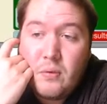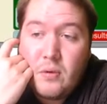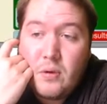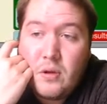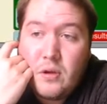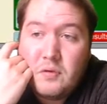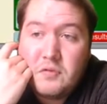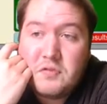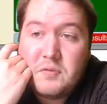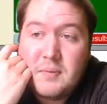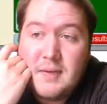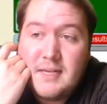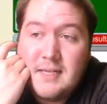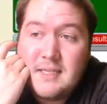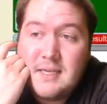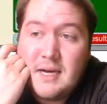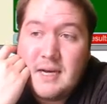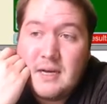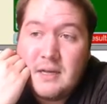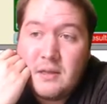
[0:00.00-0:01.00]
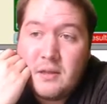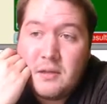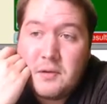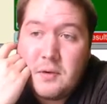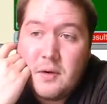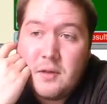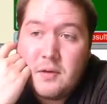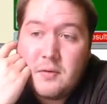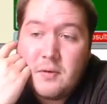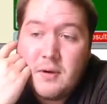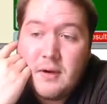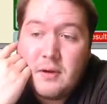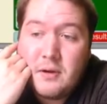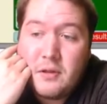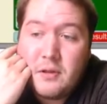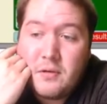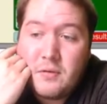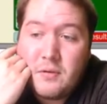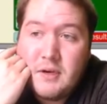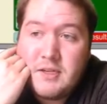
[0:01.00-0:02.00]
If spades aren't 3 3, I got
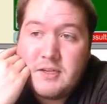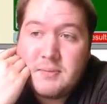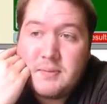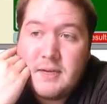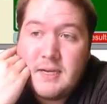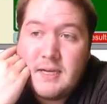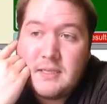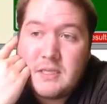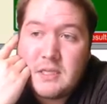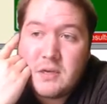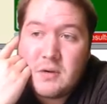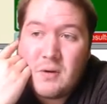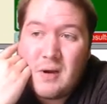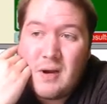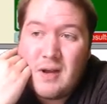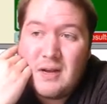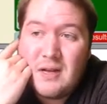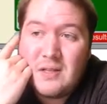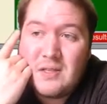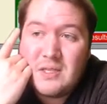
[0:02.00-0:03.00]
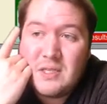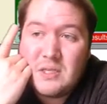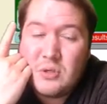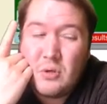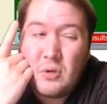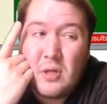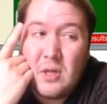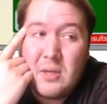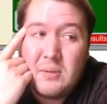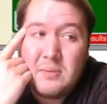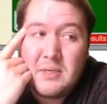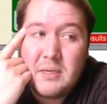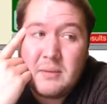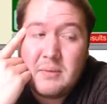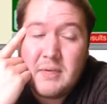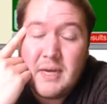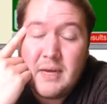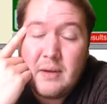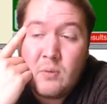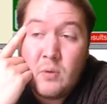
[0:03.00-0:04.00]
3 spades, 3 hearts, and 2 clubs, and I'm
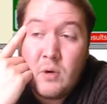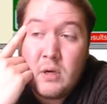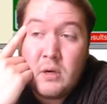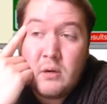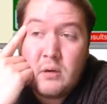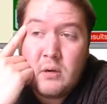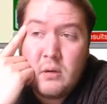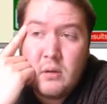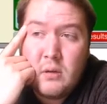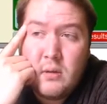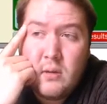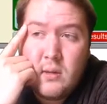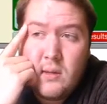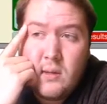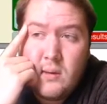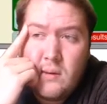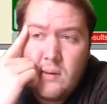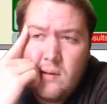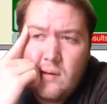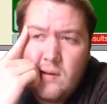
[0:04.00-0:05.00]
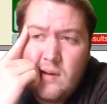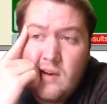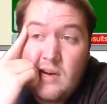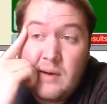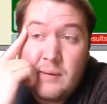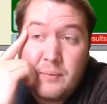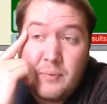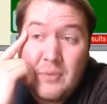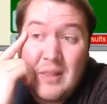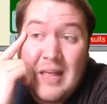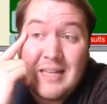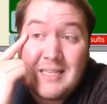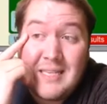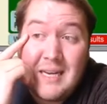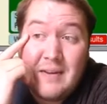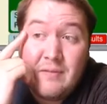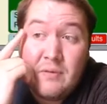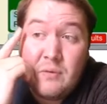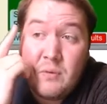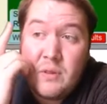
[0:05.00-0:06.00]
down 1. Um, that's
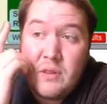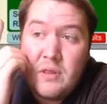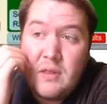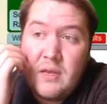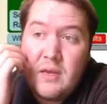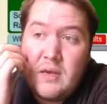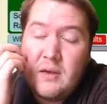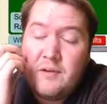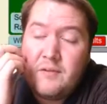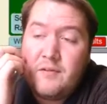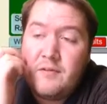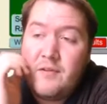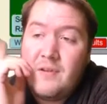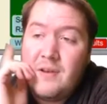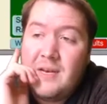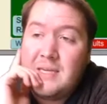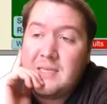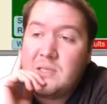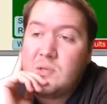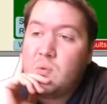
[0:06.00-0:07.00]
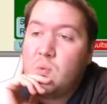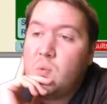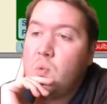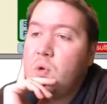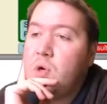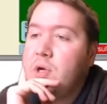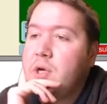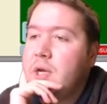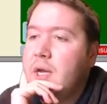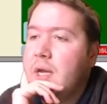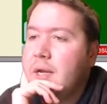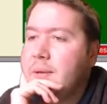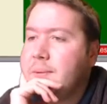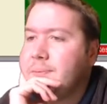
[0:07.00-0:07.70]
even with the uh, finesse working.